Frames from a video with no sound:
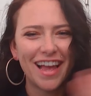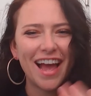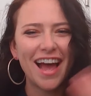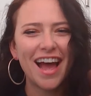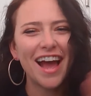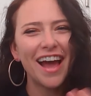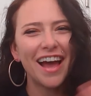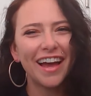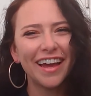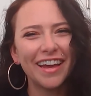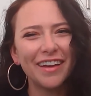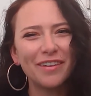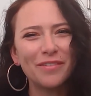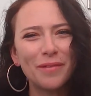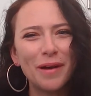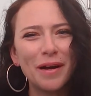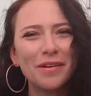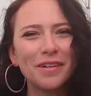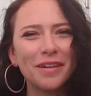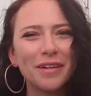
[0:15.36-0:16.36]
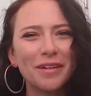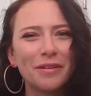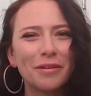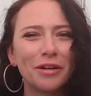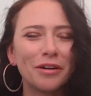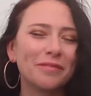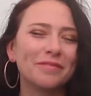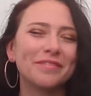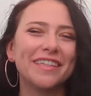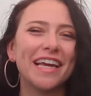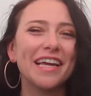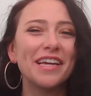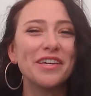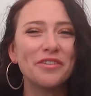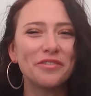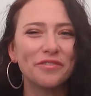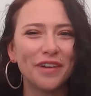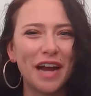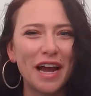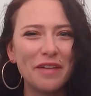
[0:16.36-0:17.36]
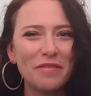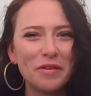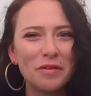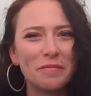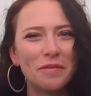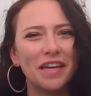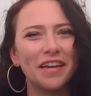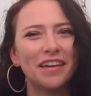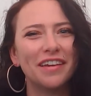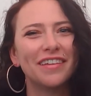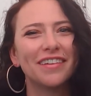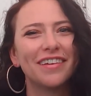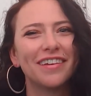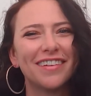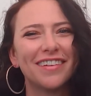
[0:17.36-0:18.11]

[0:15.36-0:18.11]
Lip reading: Hi, welcome, or thank you for having me.